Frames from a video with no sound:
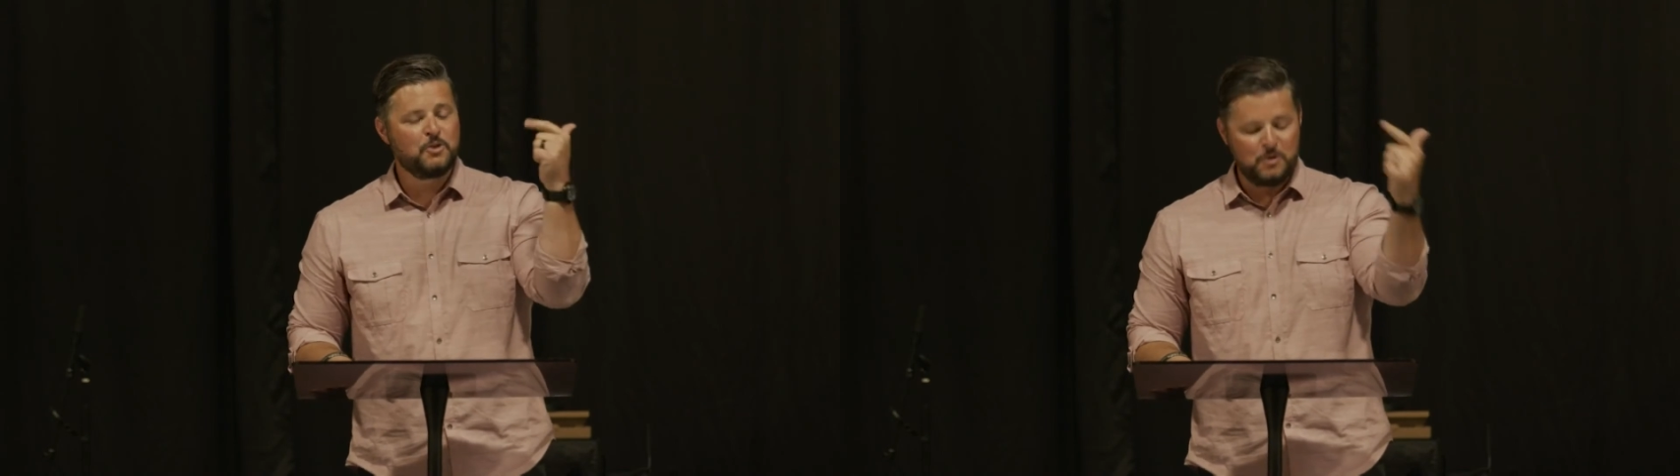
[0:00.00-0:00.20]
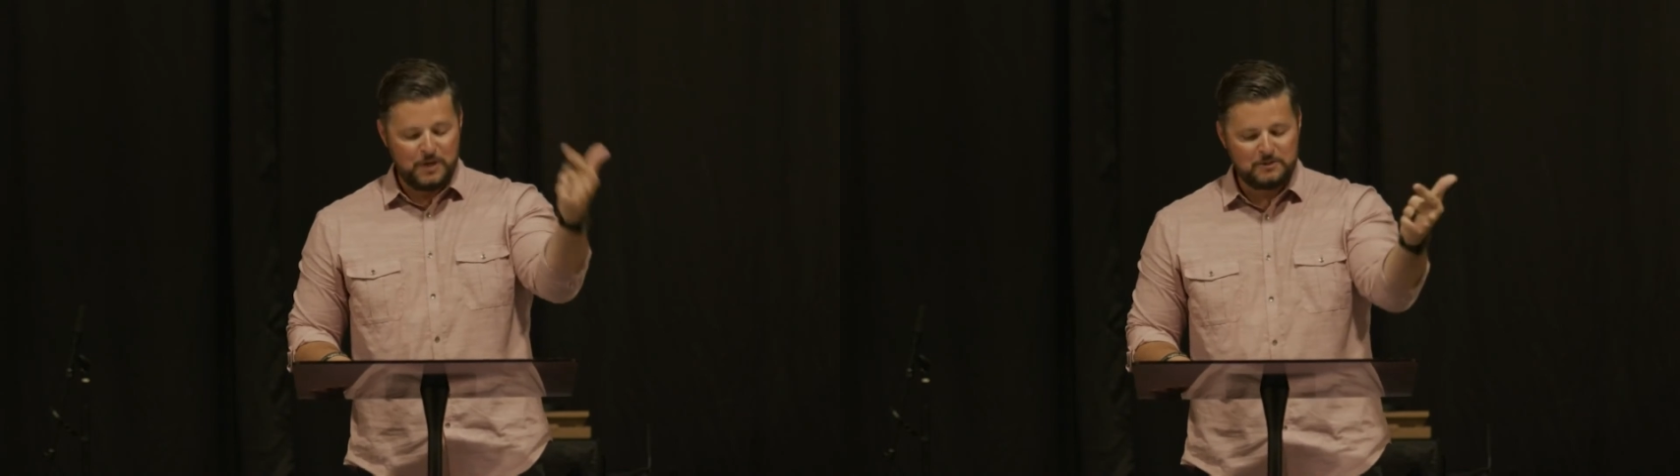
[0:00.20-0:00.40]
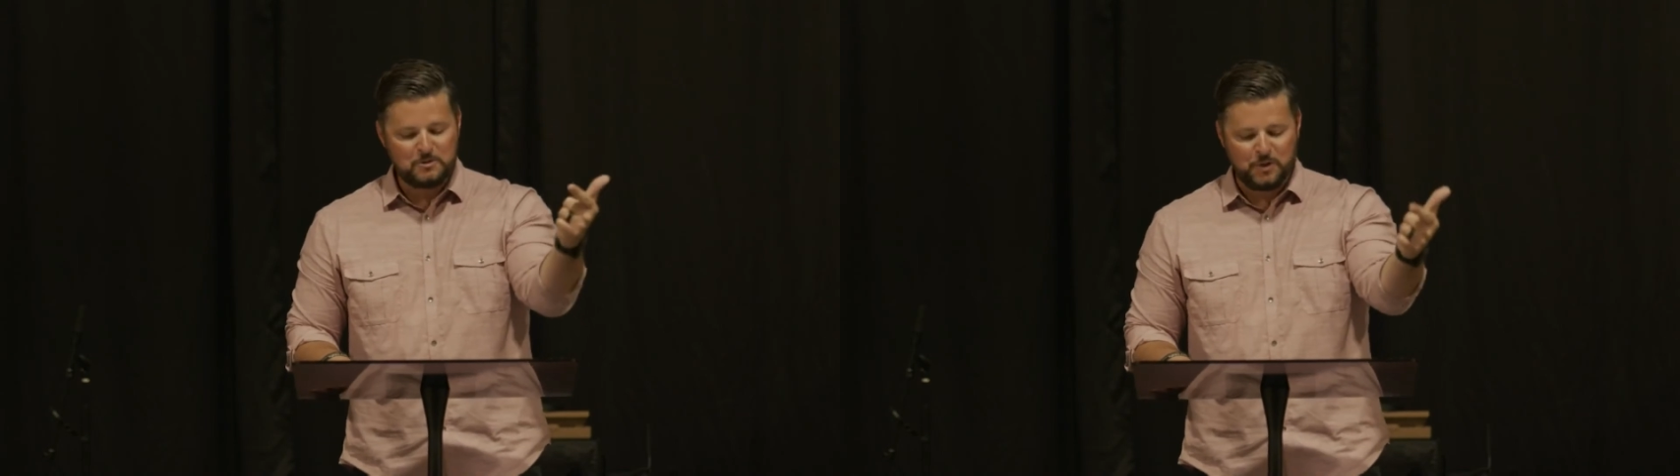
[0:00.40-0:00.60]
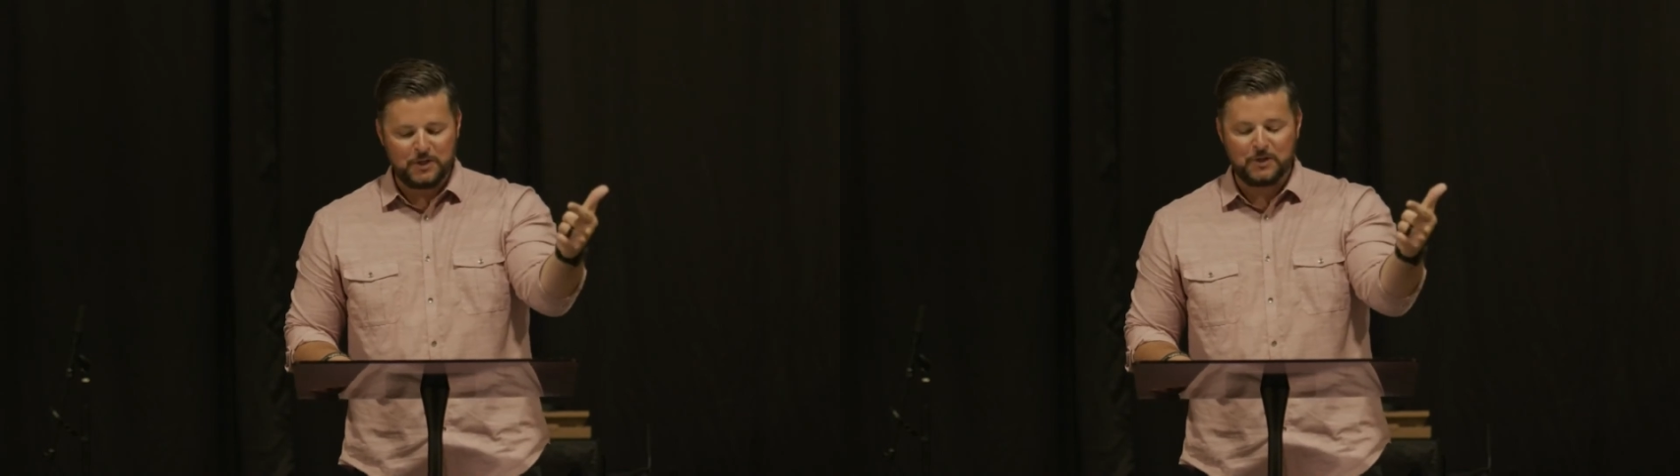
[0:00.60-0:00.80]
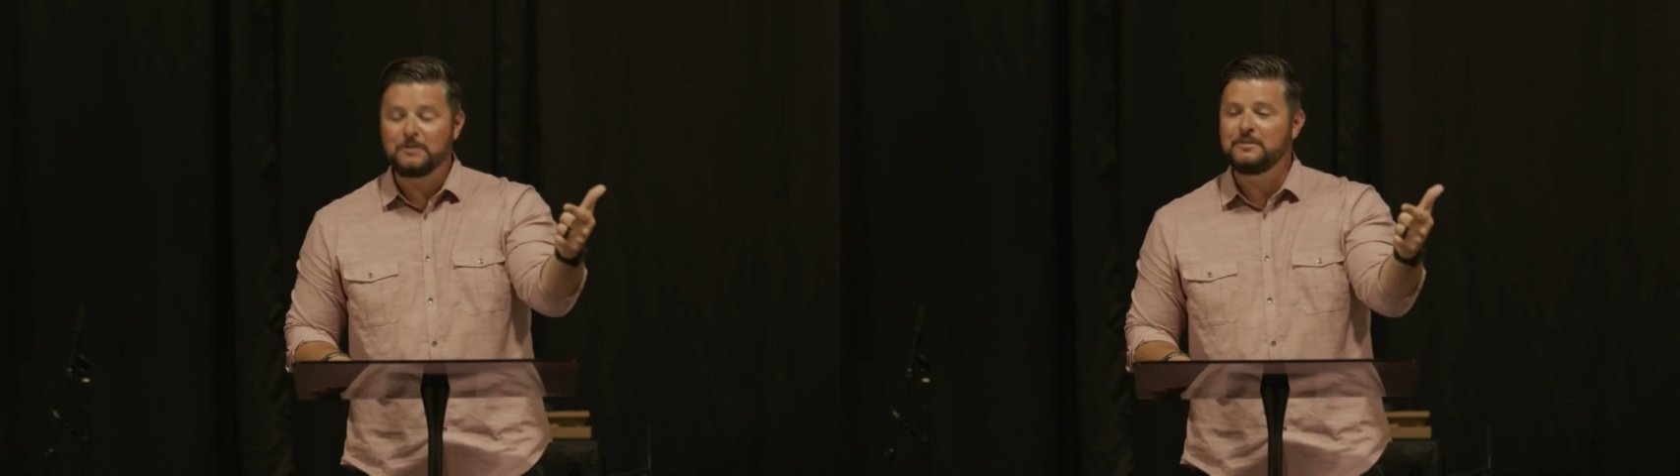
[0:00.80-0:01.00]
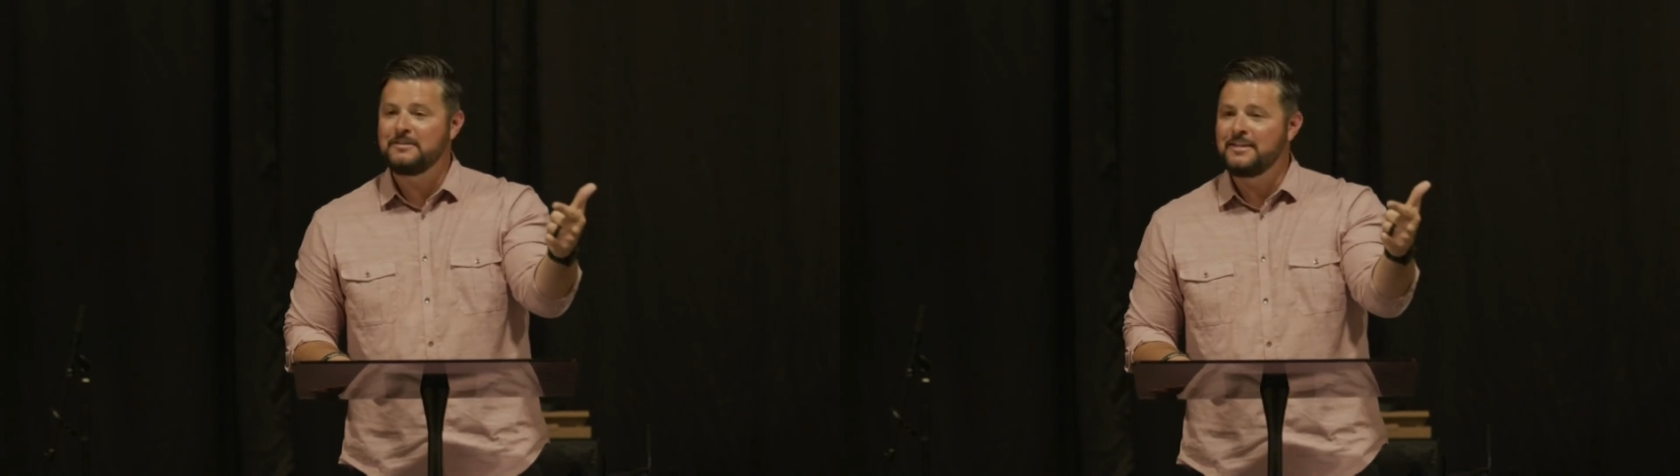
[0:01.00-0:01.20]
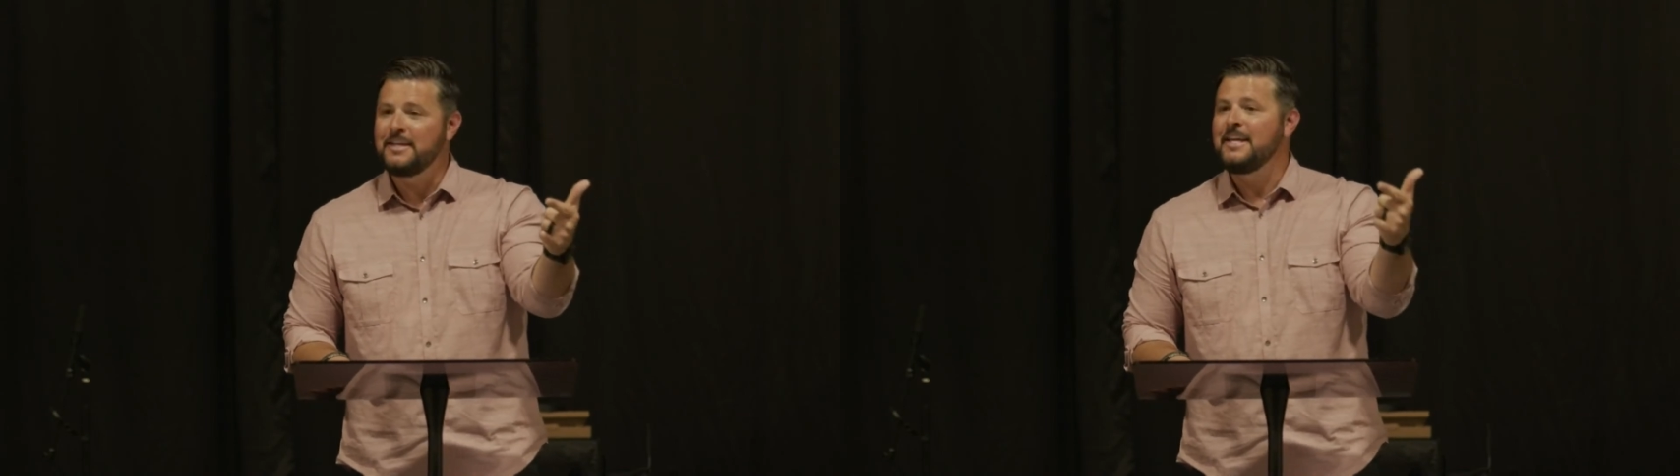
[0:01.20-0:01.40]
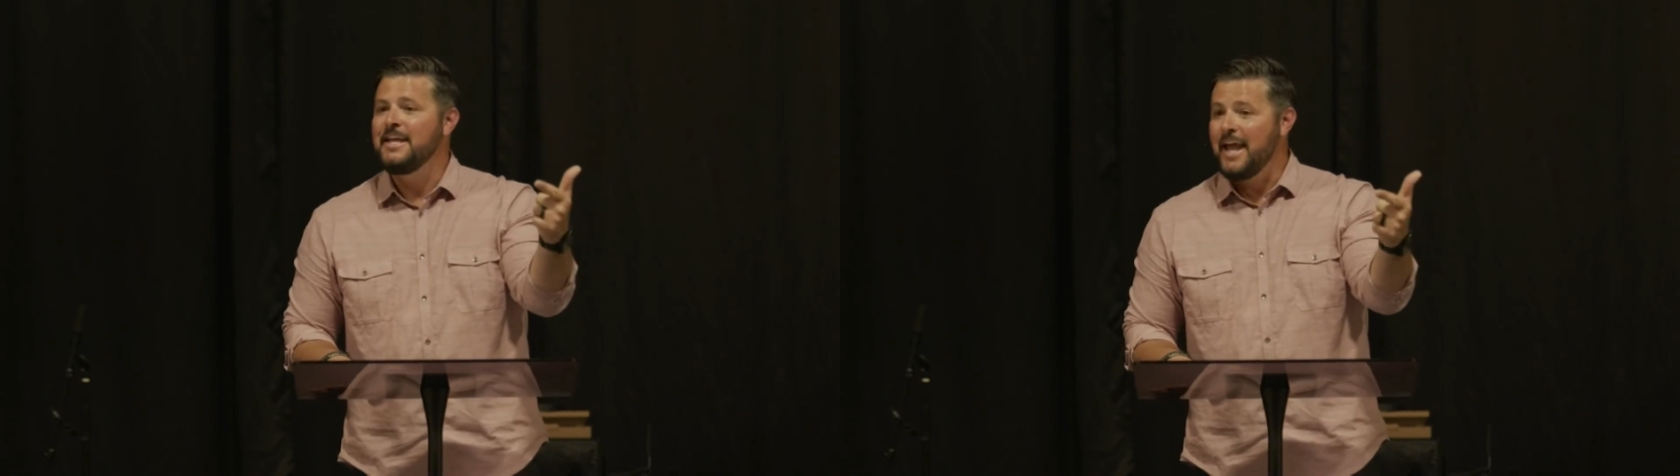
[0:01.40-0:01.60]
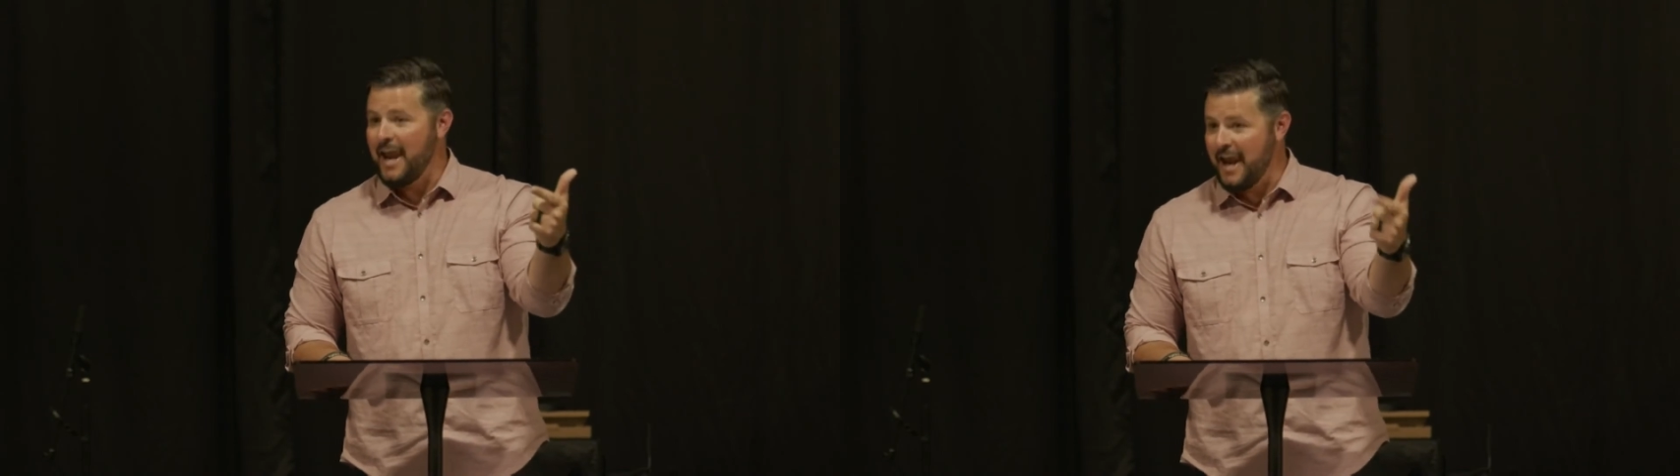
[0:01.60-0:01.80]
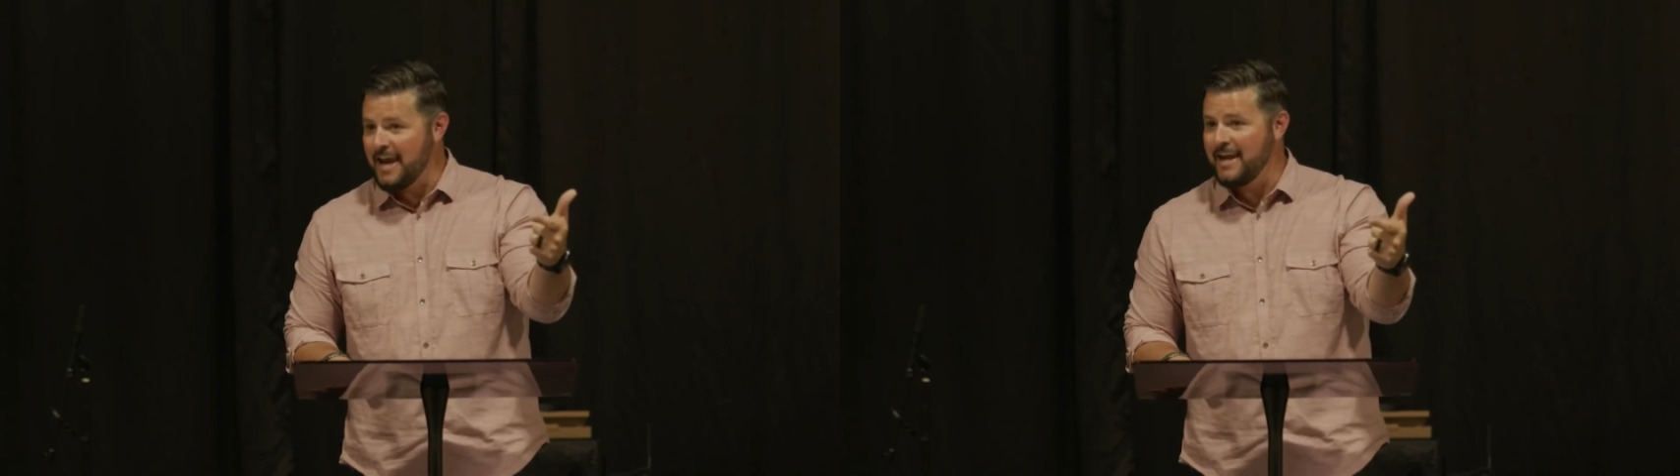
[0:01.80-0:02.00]
do his will,
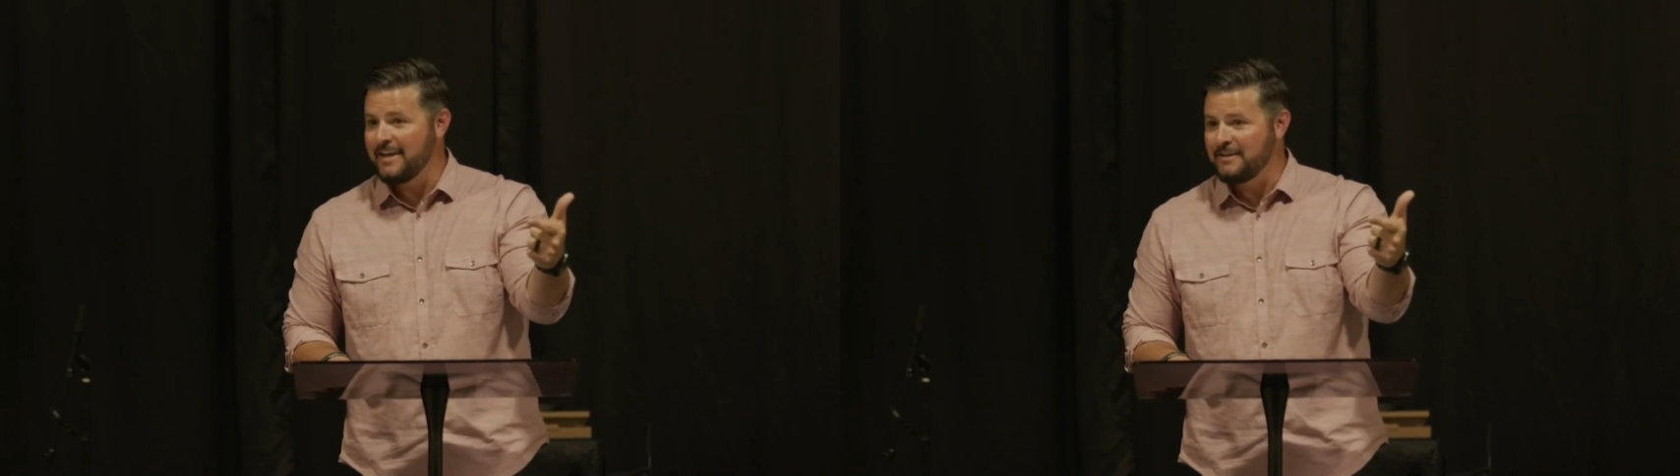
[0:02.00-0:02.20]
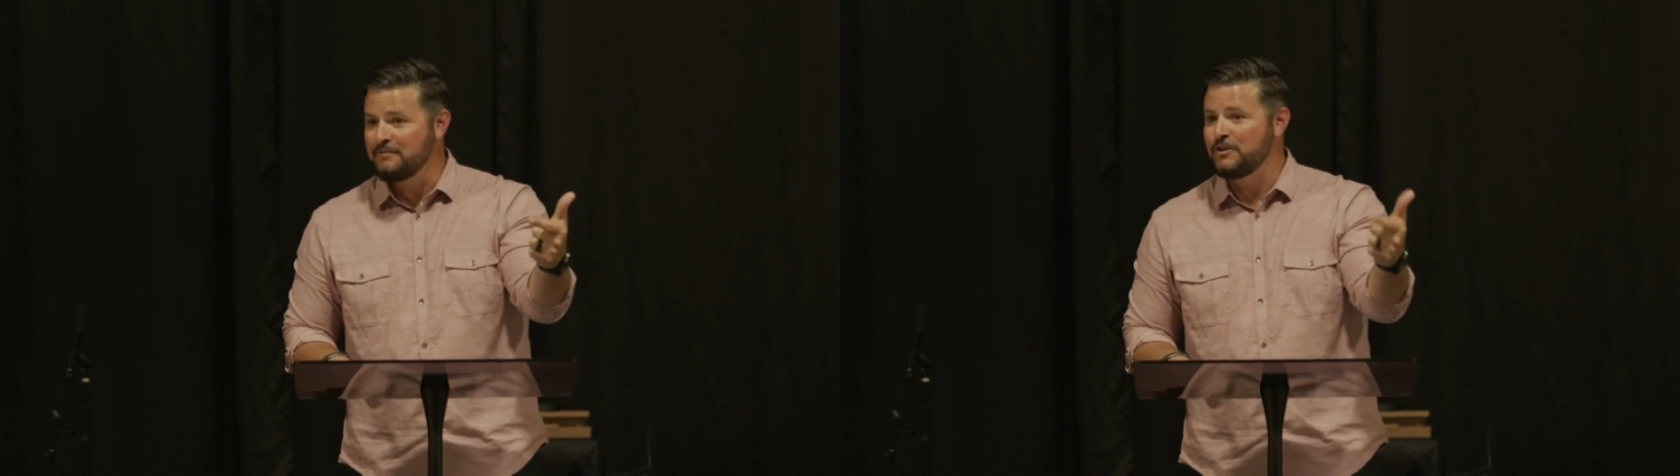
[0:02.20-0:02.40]
and